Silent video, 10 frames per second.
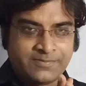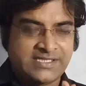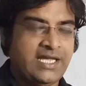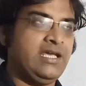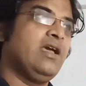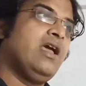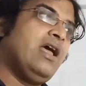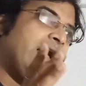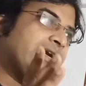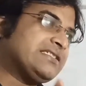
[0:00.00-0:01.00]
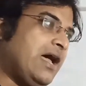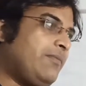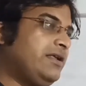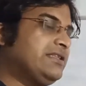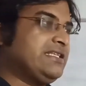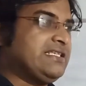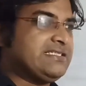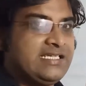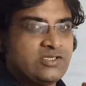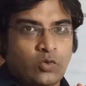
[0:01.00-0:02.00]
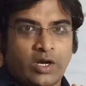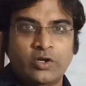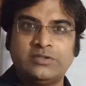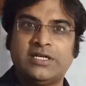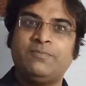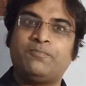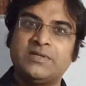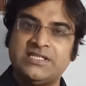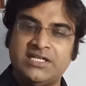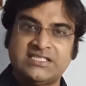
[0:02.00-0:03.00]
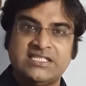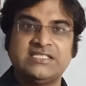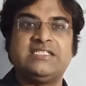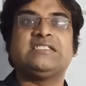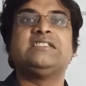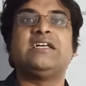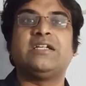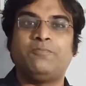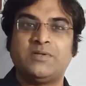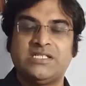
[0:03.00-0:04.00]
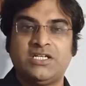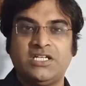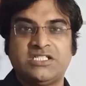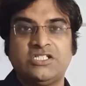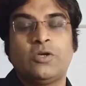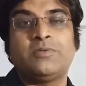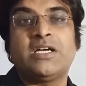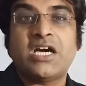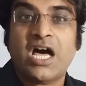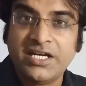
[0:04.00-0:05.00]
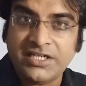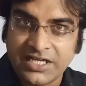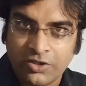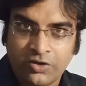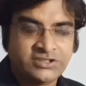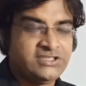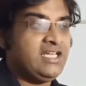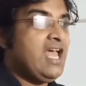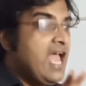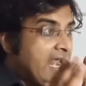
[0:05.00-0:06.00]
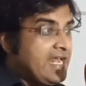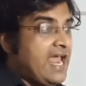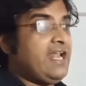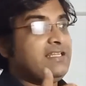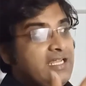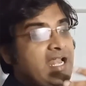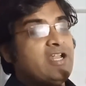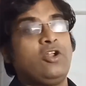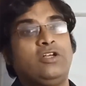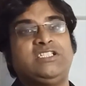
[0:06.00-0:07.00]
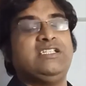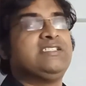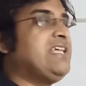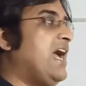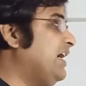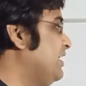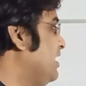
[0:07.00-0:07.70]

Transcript: saying. And this is one of the representations, this is the representations of the current analogy. And another analogy is that,